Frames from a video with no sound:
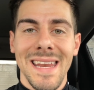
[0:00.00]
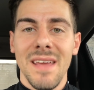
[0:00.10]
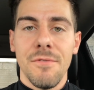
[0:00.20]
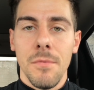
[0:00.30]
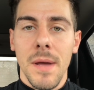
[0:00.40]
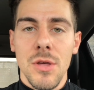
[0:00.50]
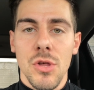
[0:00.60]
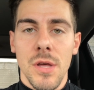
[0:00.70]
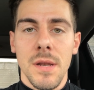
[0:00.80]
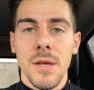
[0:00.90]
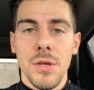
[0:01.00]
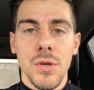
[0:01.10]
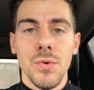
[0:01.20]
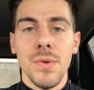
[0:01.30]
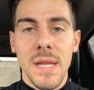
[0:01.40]
any information
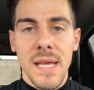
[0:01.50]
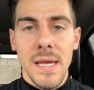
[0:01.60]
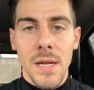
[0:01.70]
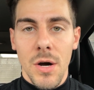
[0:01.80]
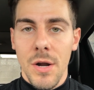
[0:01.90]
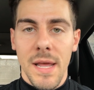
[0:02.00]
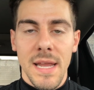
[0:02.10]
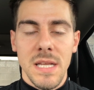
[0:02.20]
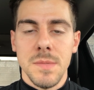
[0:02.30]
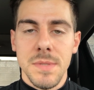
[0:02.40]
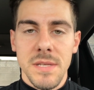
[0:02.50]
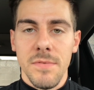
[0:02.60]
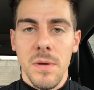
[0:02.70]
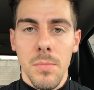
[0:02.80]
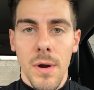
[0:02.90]
you need on any
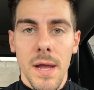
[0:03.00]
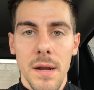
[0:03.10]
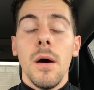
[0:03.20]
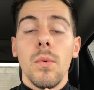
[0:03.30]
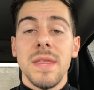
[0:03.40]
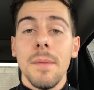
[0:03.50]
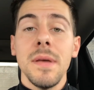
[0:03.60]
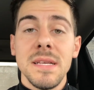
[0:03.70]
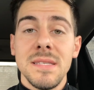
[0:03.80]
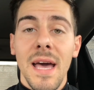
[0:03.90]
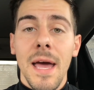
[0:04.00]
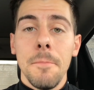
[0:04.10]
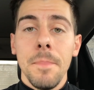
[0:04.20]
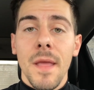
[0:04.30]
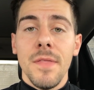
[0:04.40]
specific brand. With that being
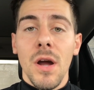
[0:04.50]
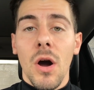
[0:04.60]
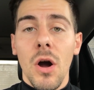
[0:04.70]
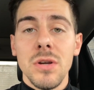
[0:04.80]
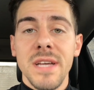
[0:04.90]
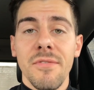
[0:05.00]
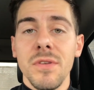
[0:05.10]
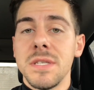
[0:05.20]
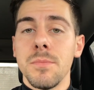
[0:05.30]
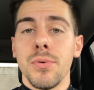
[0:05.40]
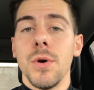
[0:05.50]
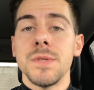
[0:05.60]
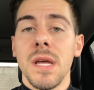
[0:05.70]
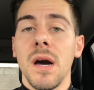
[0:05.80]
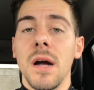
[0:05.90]
said, there are definitely some pros
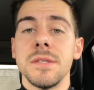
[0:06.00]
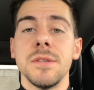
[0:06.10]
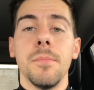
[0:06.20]
and cons to